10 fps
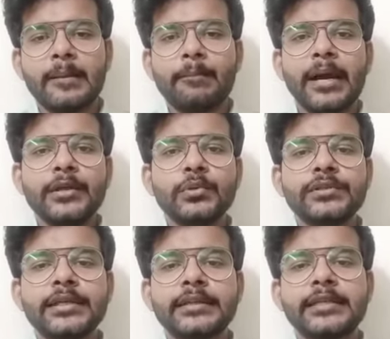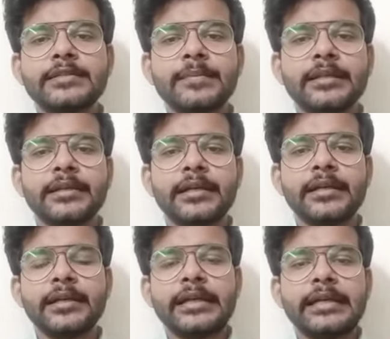By using this
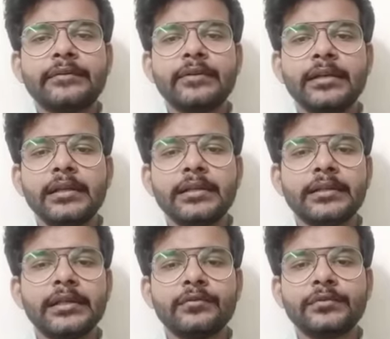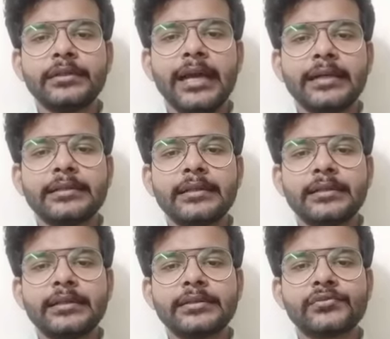method, it will give that
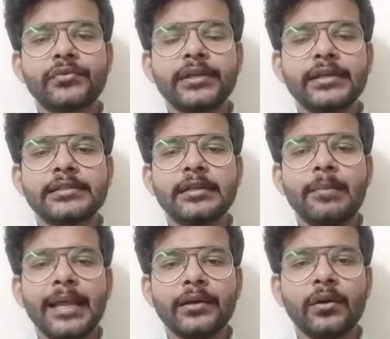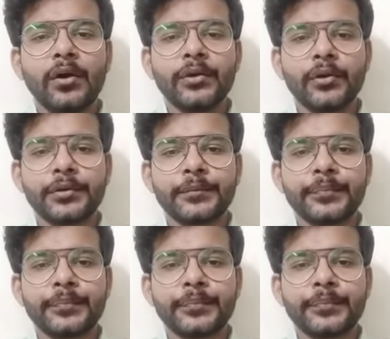the string is the blank or not.